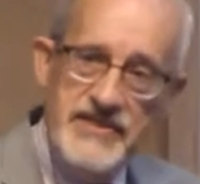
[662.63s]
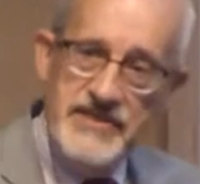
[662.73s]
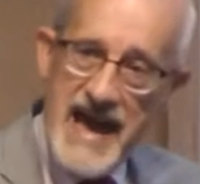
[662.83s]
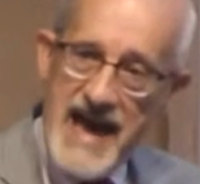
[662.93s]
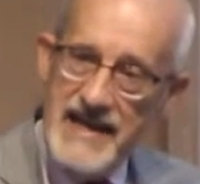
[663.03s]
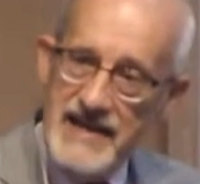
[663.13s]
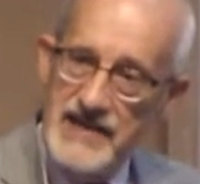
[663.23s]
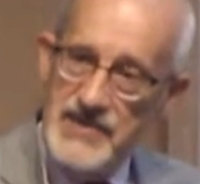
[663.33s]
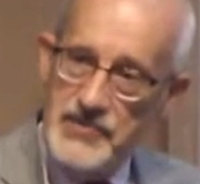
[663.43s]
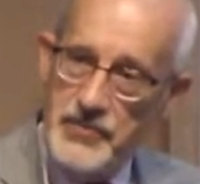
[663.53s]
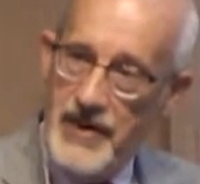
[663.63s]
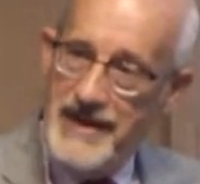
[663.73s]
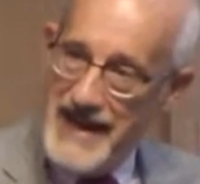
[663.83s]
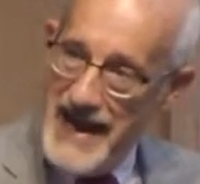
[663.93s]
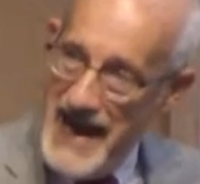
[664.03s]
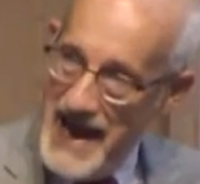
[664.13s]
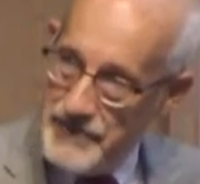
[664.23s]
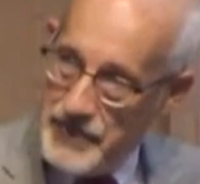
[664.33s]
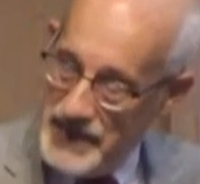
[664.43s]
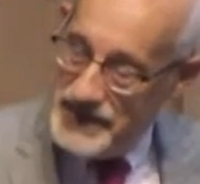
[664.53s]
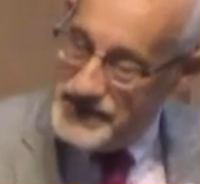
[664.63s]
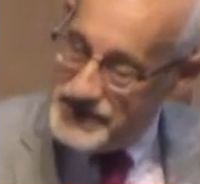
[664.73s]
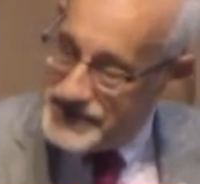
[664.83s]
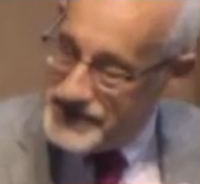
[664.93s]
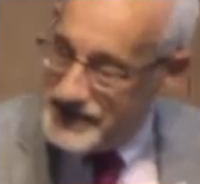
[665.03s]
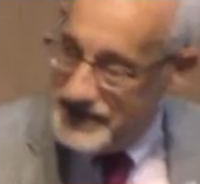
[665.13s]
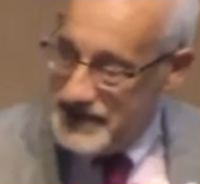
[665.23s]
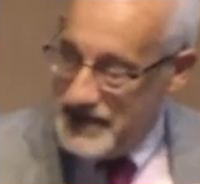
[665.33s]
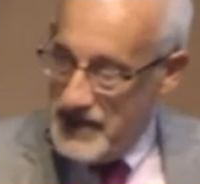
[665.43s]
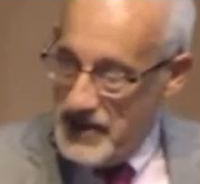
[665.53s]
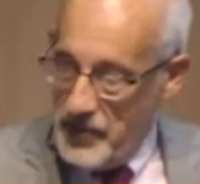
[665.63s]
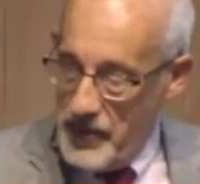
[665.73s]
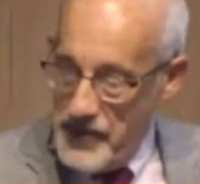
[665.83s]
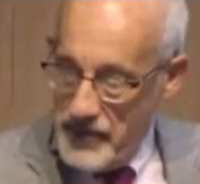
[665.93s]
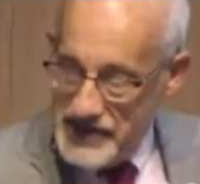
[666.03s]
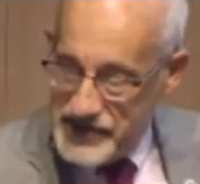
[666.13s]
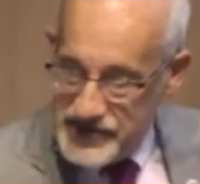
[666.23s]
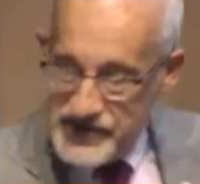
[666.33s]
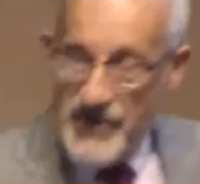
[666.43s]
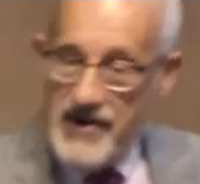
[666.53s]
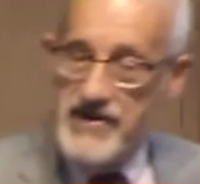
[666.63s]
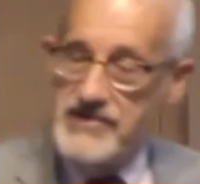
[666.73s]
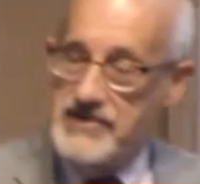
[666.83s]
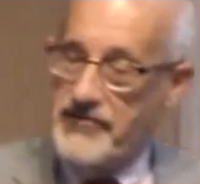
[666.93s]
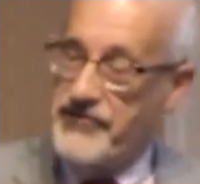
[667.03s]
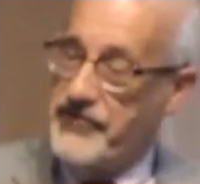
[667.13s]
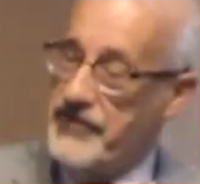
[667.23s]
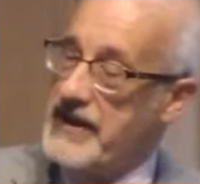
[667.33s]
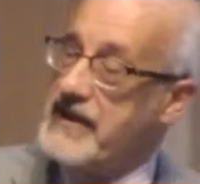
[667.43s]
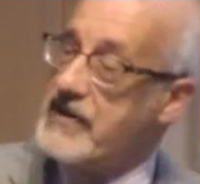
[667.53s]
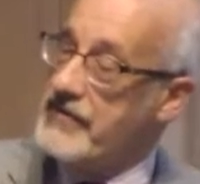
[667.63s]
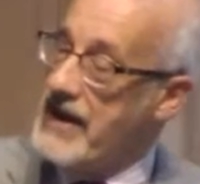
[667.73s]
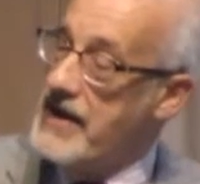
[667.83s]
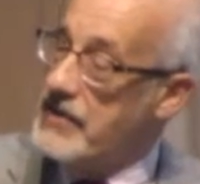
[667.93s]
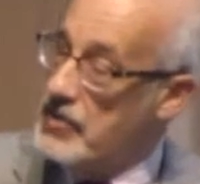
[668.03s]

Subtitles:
that is what happens when we start to fling around